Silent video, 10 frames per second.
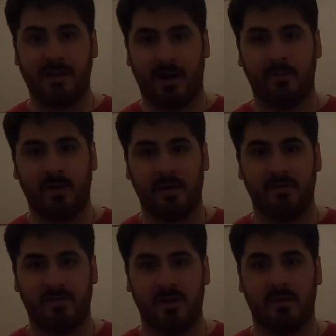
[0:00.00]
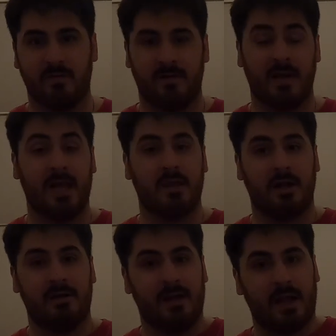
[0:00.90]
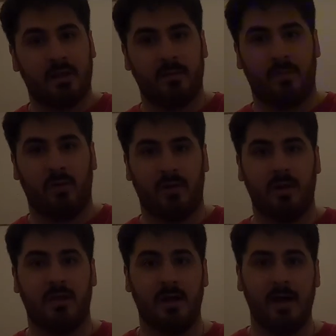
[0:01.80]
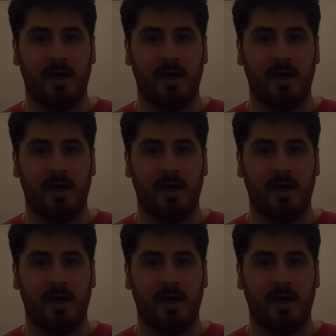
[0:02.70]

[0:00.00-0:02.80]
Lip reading: how we're going to face off against our next opponents.